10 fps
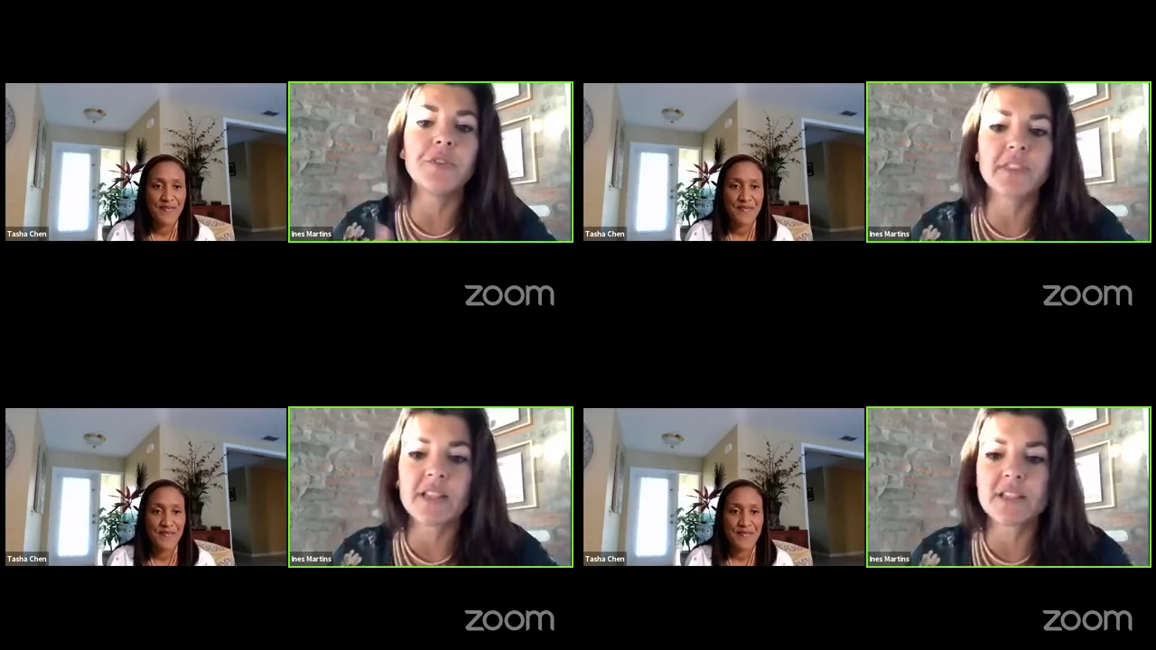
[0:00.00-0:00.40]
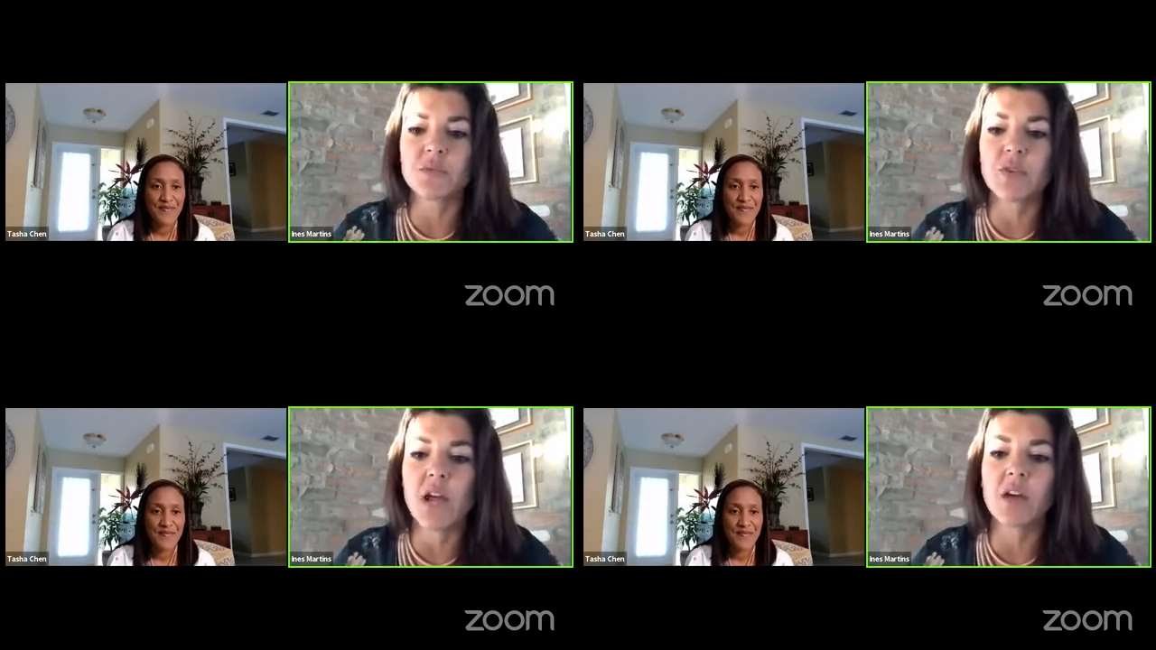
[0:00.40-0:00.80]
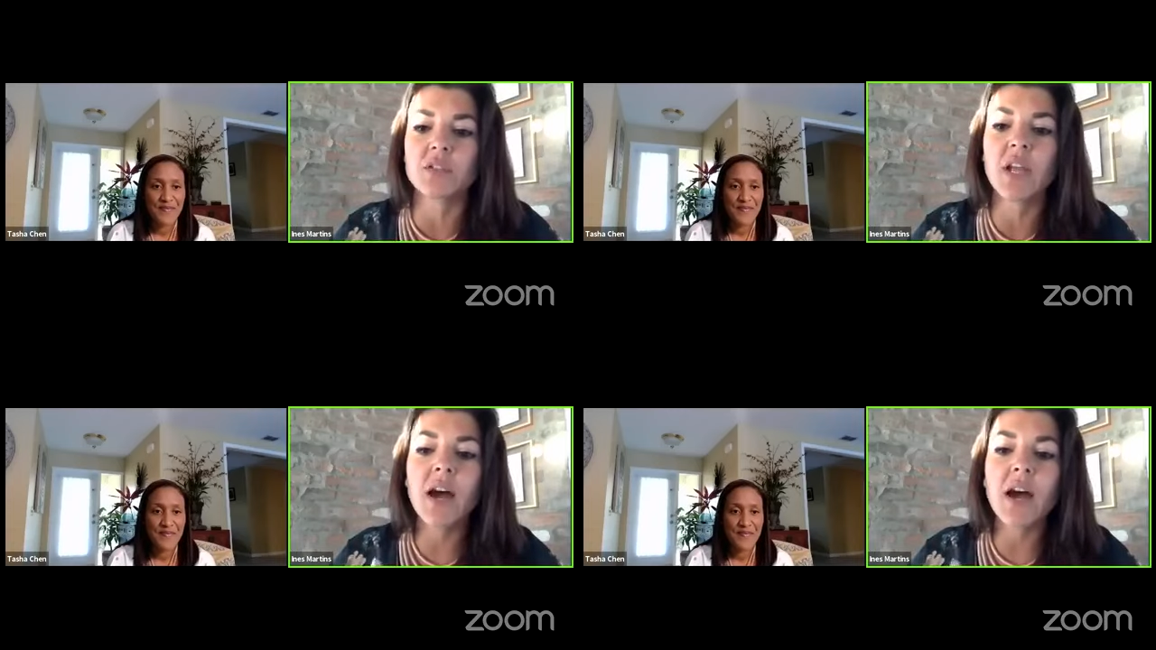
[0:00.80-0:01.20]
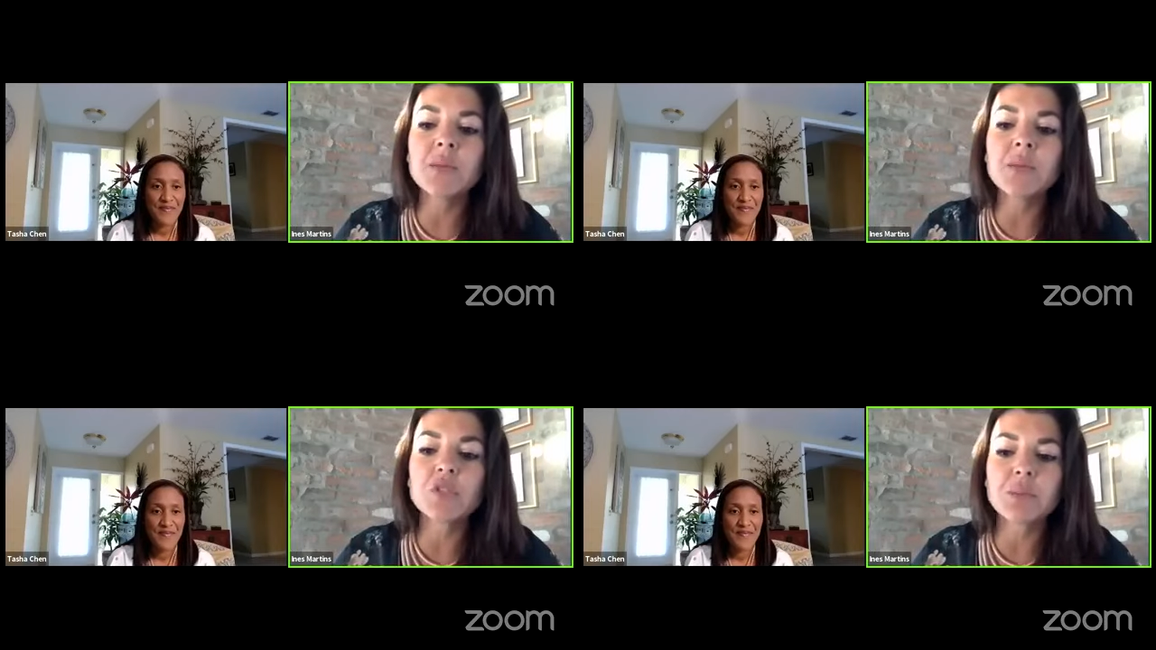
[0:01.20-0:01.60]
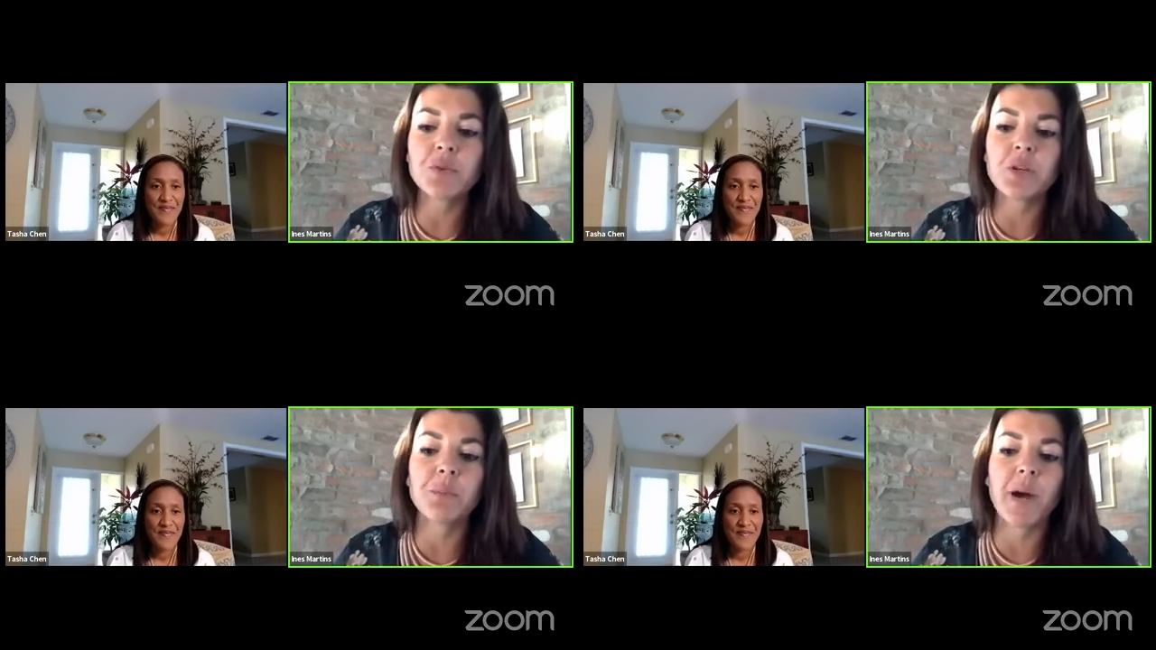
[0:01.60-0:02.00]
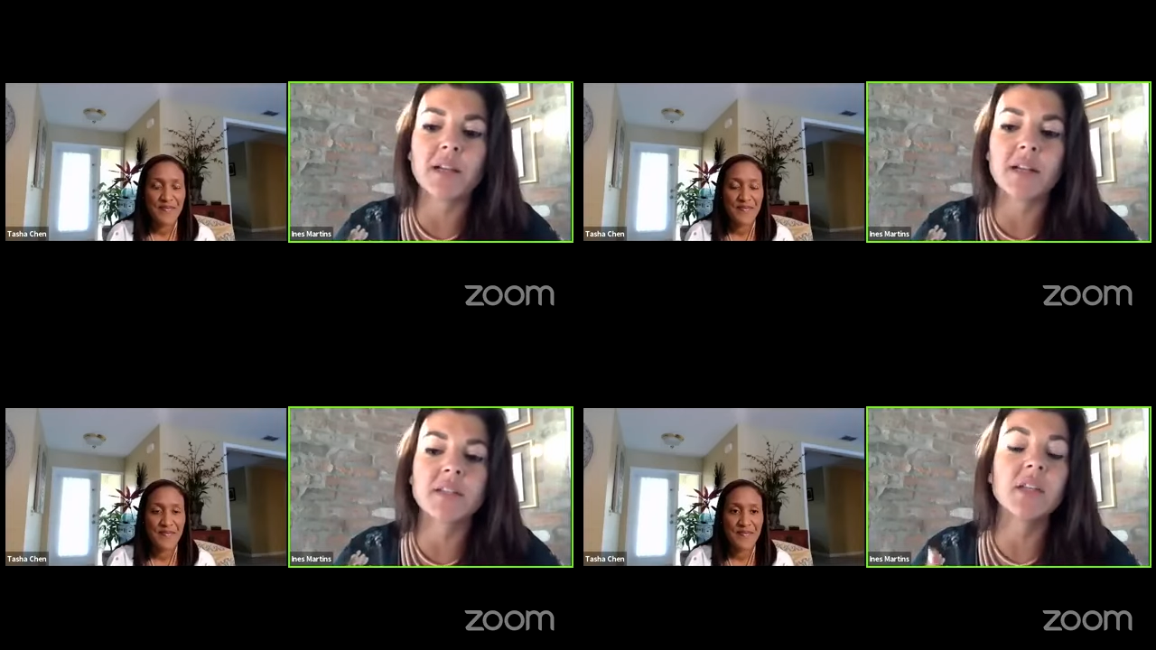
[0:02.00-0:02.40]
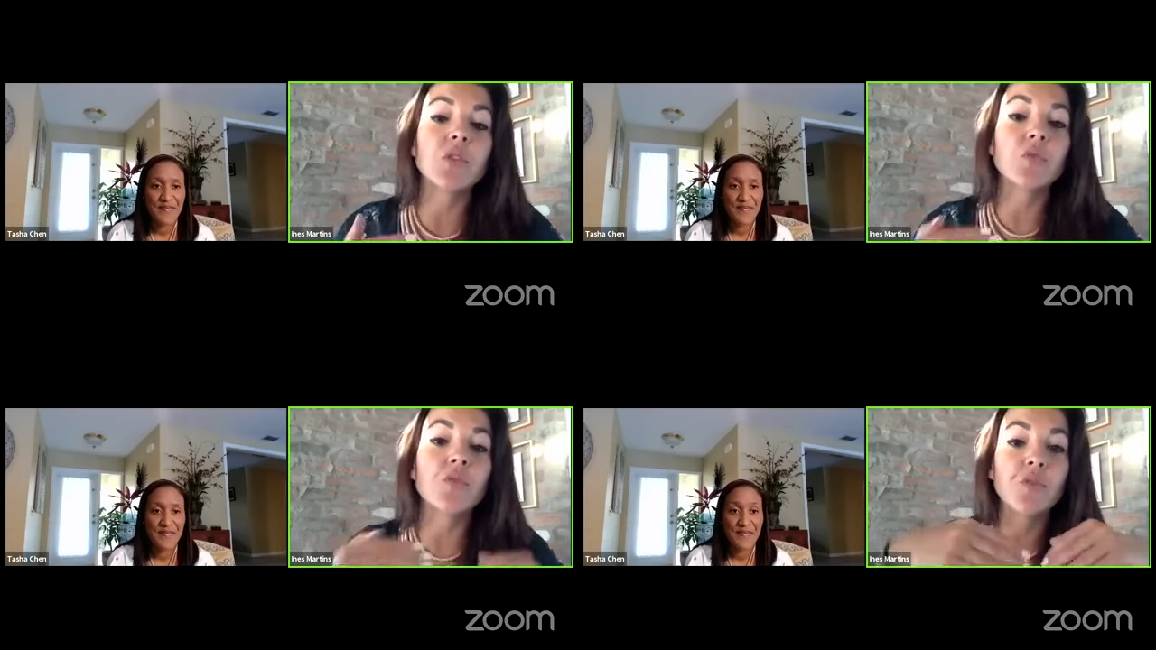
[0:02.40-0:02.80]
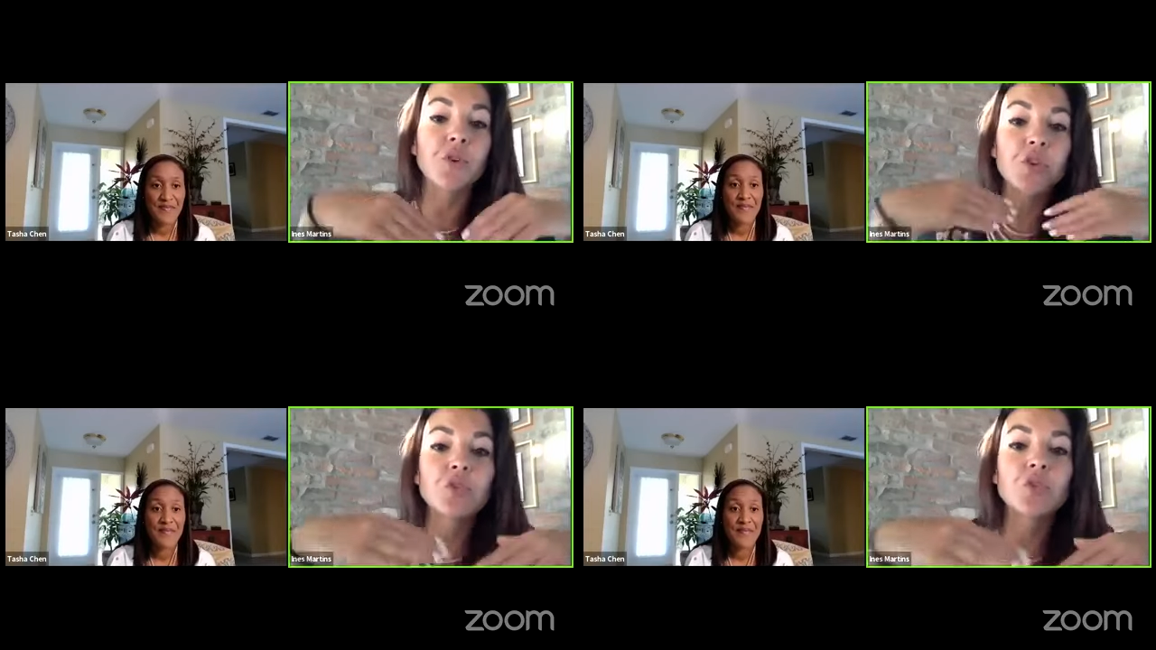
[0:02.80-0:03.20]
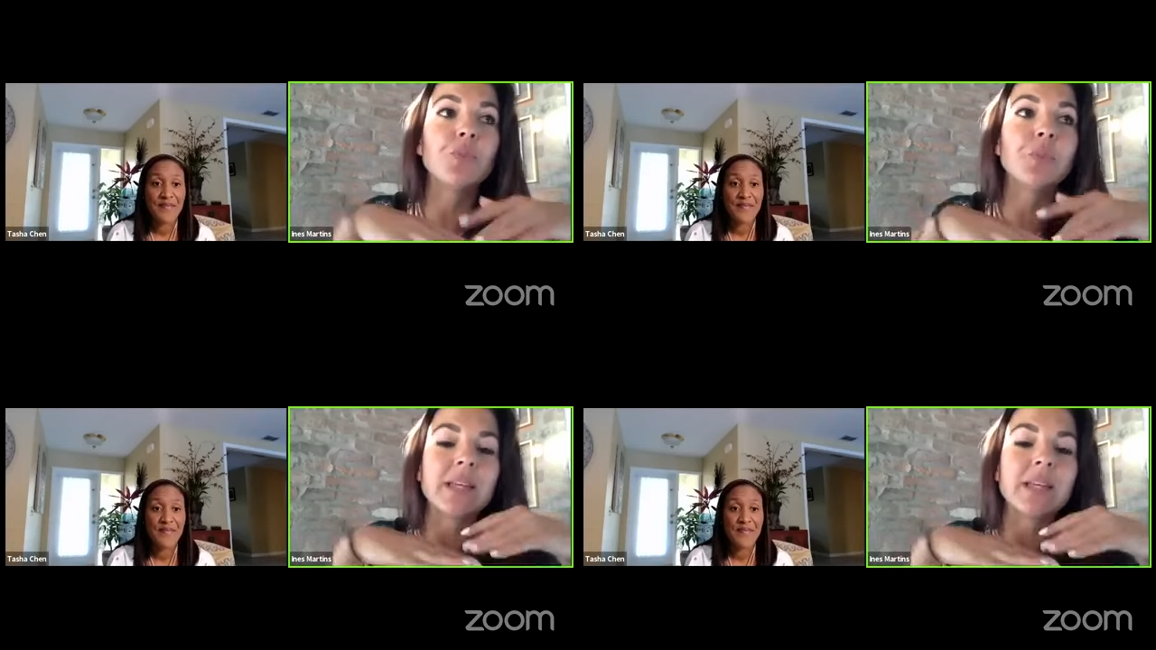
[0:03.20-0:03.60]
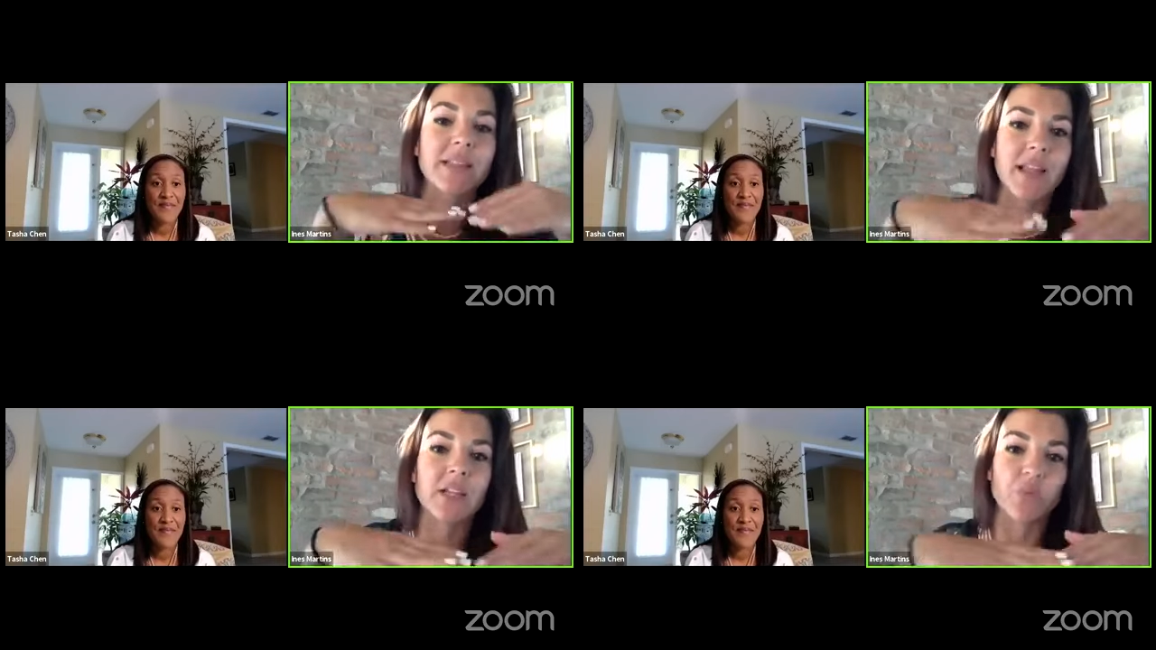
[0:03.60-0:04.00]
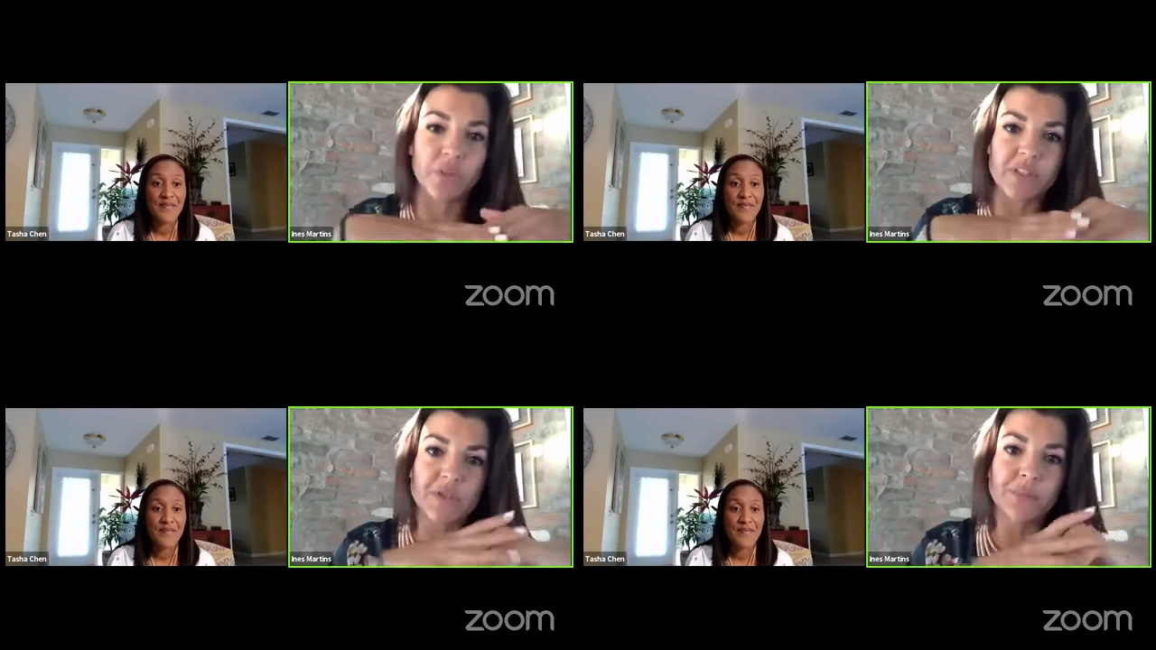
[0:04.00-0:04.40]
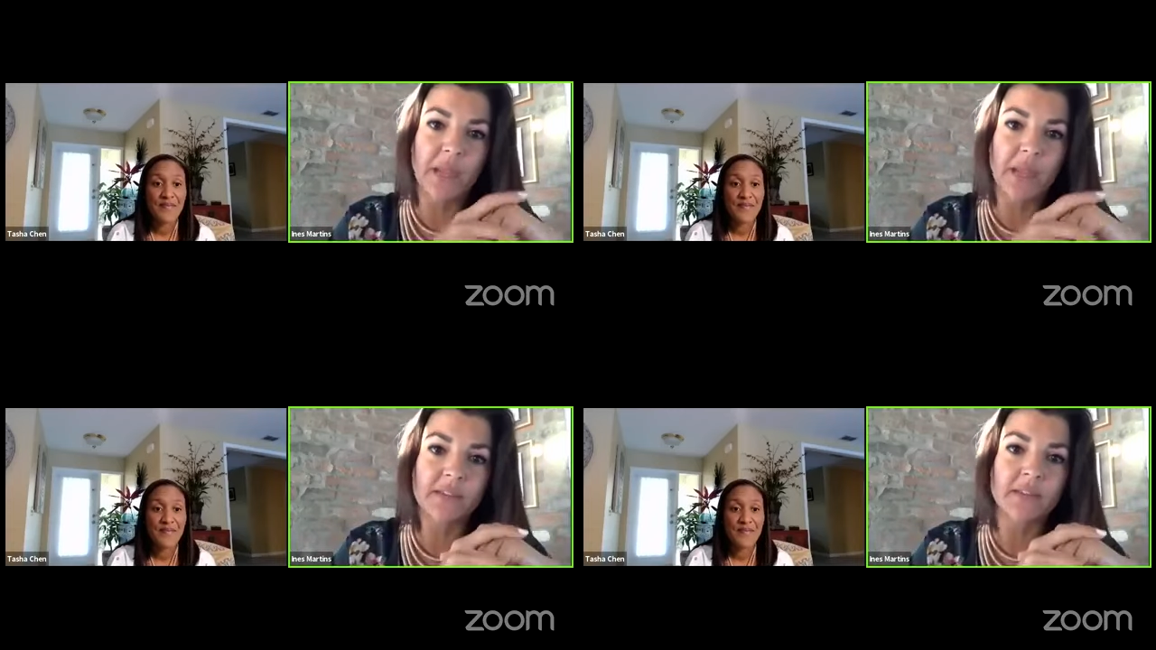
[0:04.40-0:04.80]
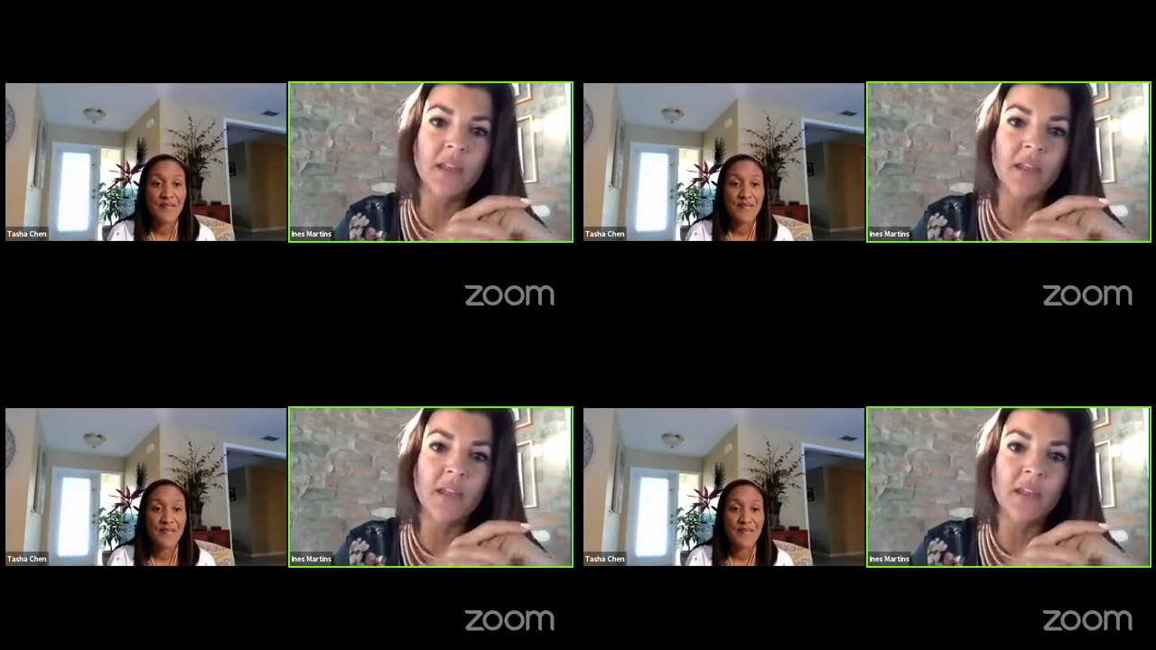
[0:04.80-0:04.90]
Speaker 1: things around are the most important part for you to be aligned with the space.